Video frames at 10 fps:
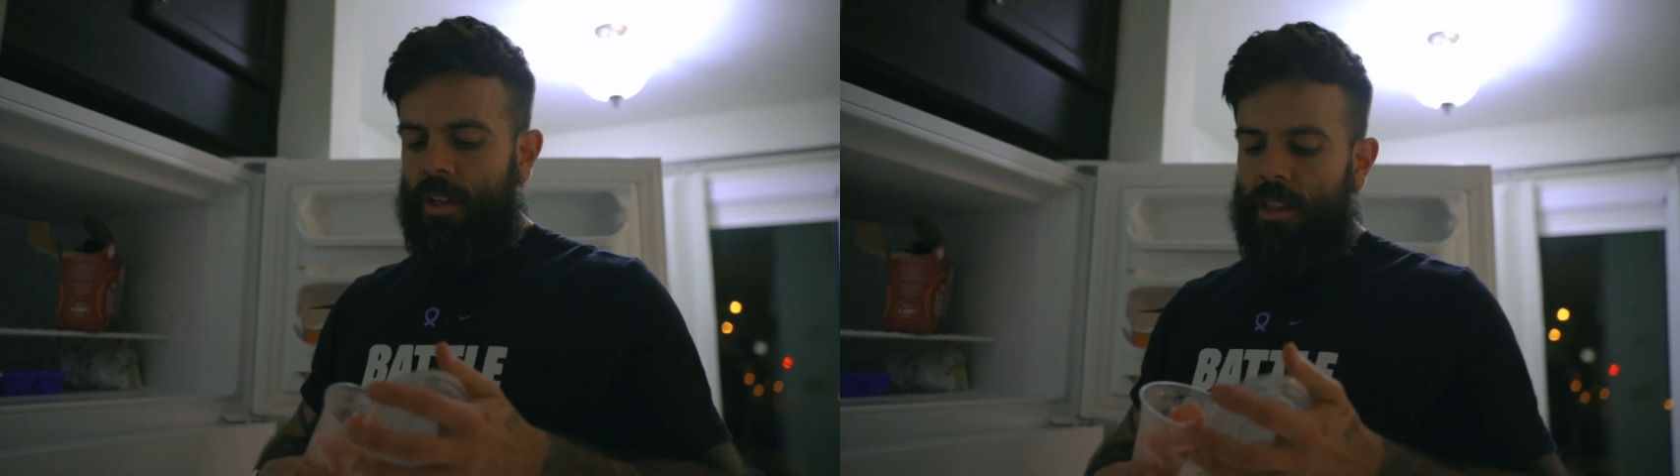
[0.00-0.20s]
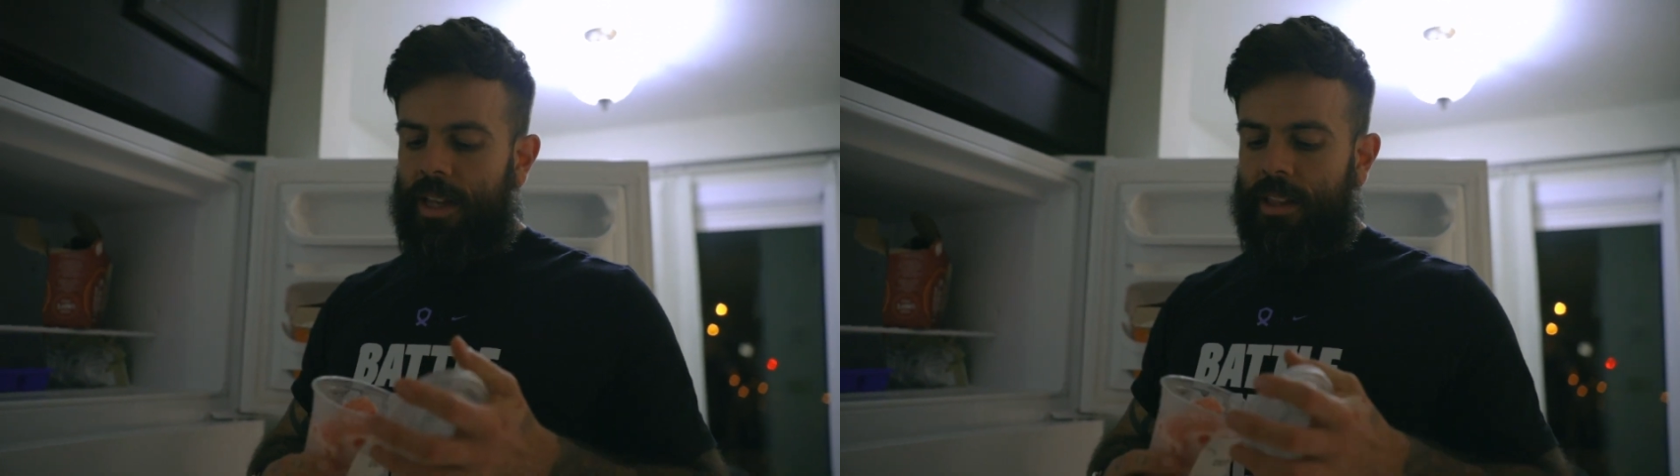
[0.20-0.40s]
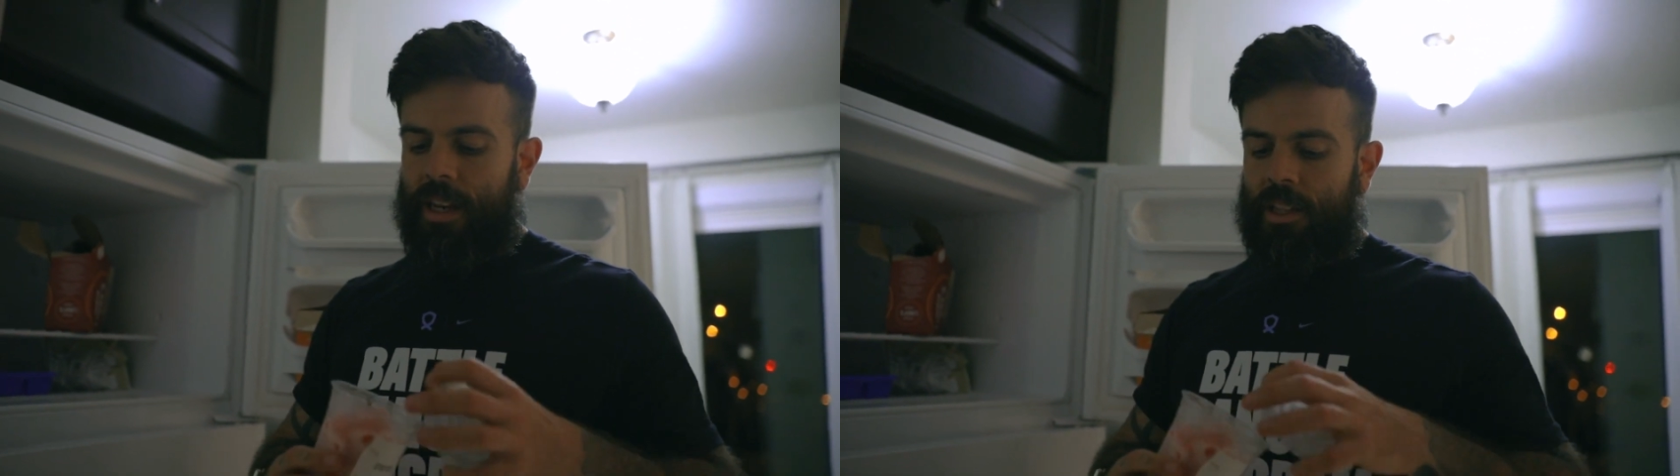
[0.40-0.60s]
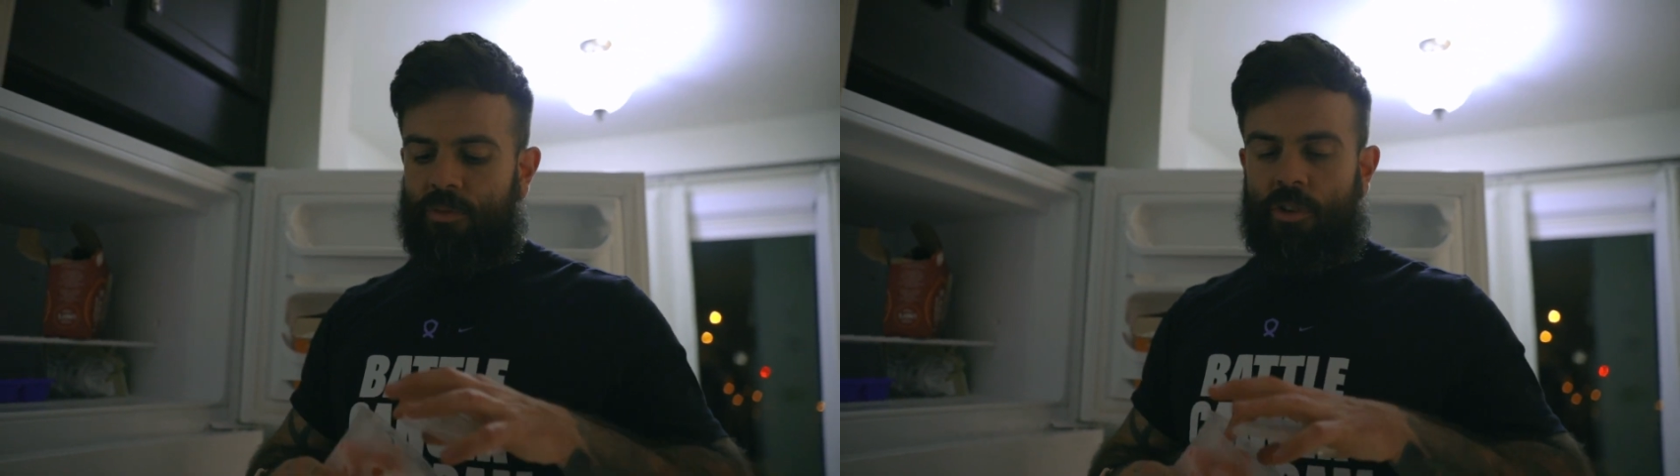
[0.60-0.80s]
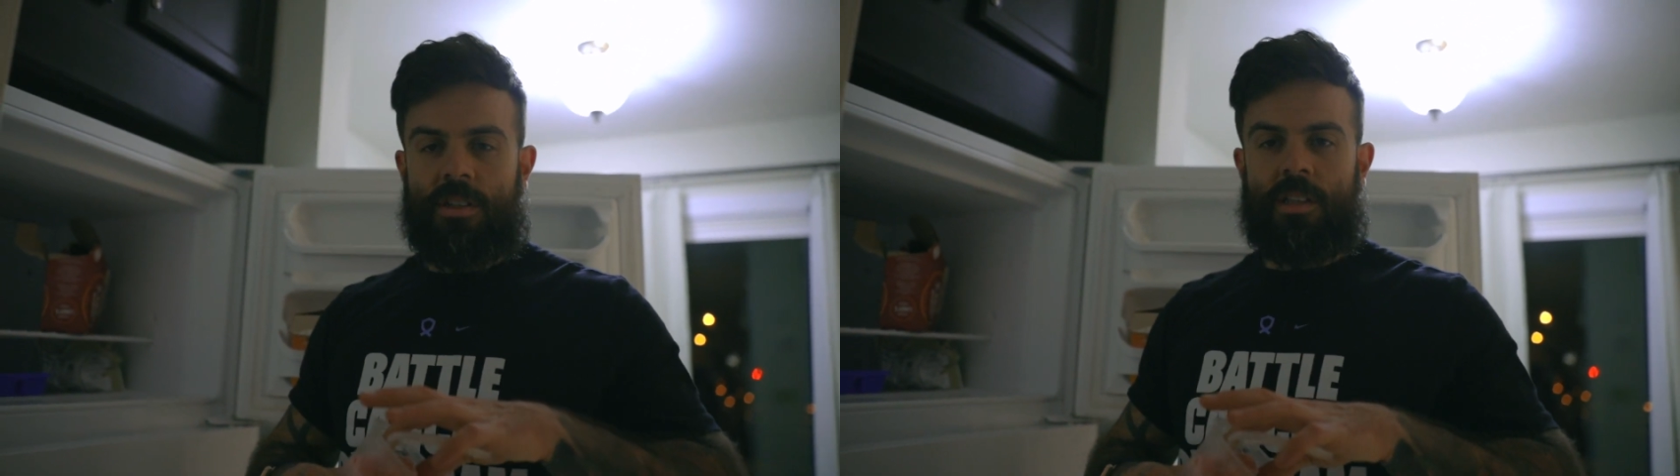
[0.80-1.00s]
Like, let it
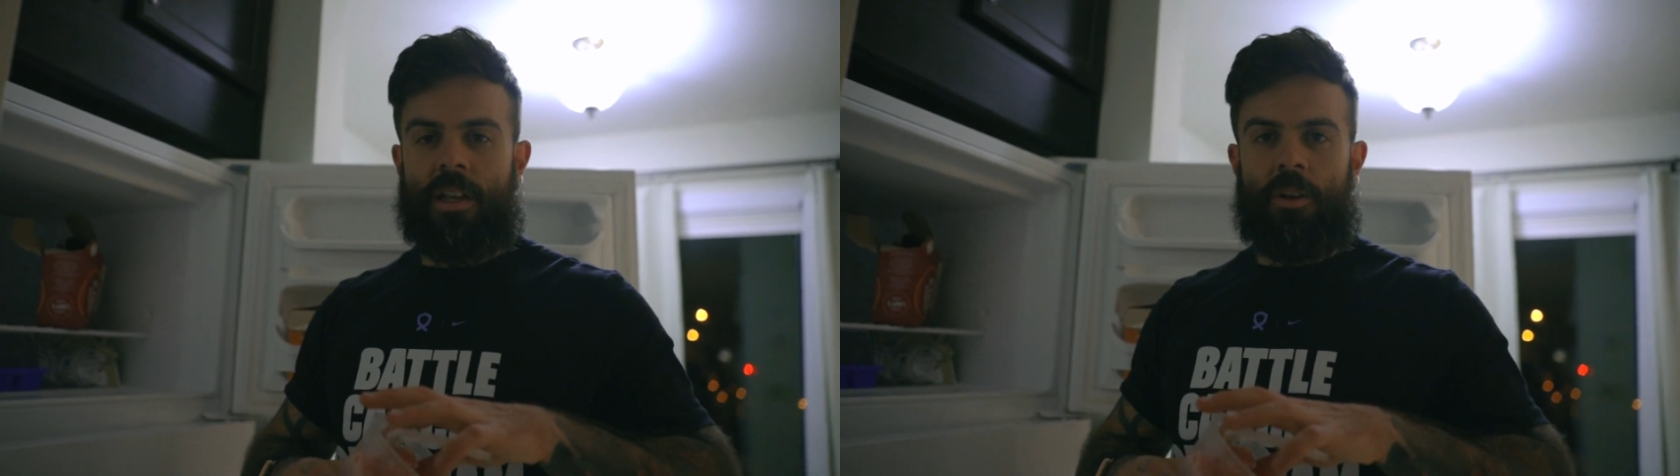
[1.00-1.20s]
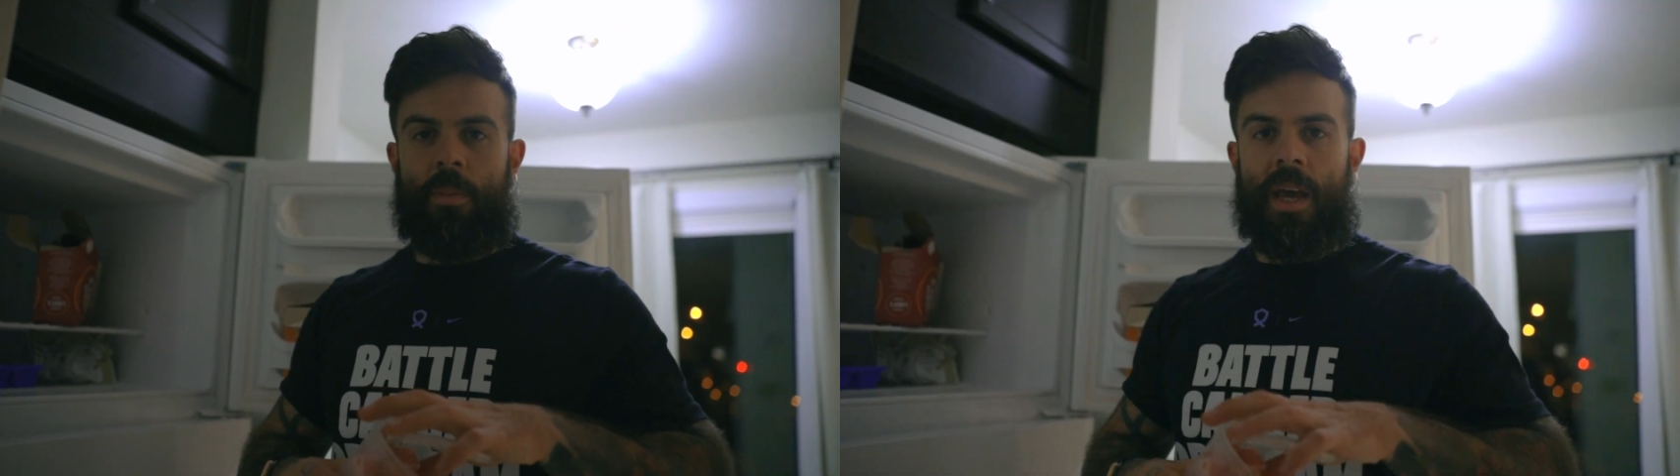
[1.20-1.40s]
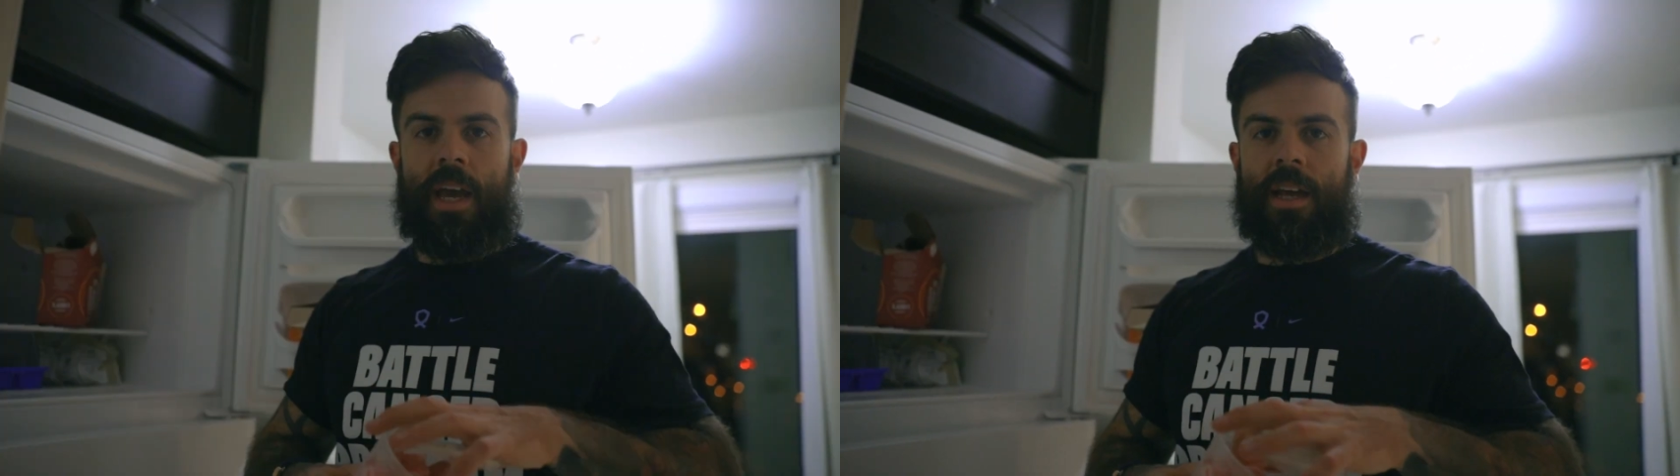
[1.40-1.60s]
defrost a little bit,